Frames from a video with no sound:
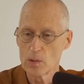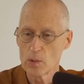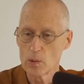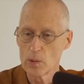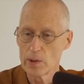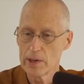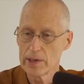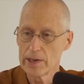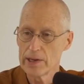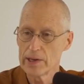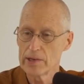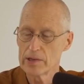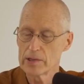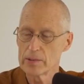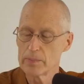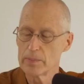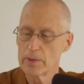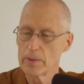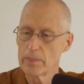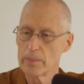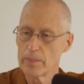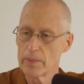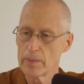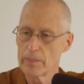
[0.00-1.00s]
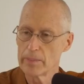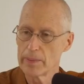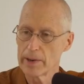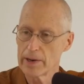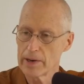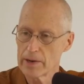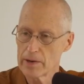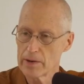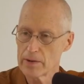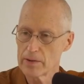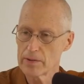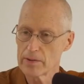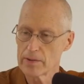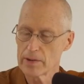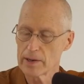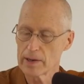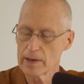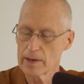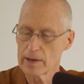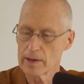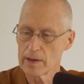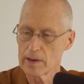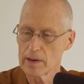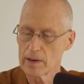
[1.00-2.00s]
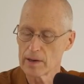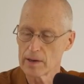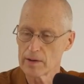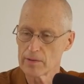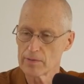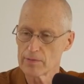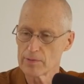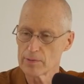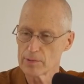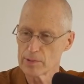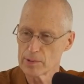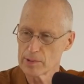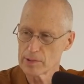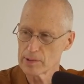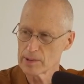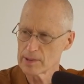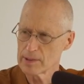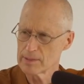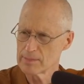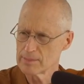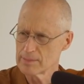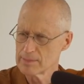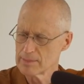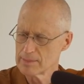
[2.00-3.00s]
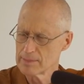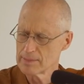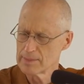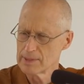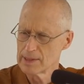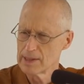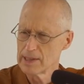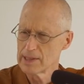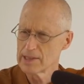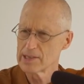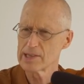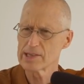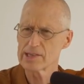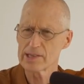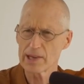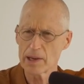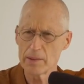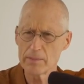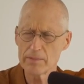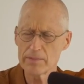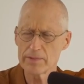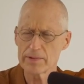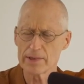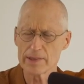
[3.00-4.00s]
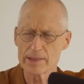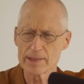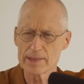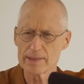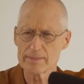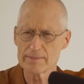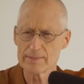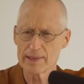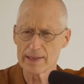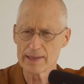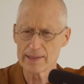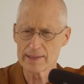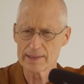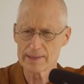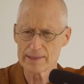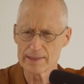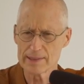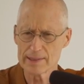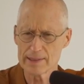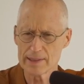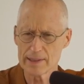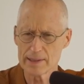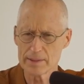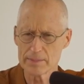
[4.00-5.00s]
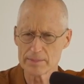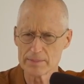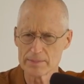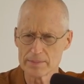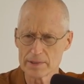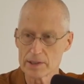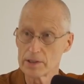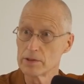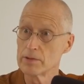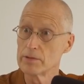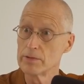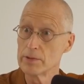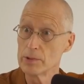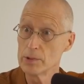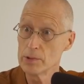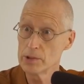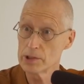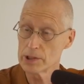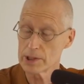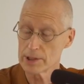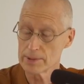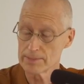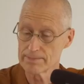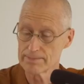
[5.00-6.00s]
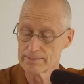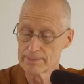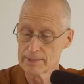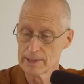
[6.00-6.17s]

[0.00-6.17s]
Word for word: we need to be prepared uh, uh for discomfort and um, confusion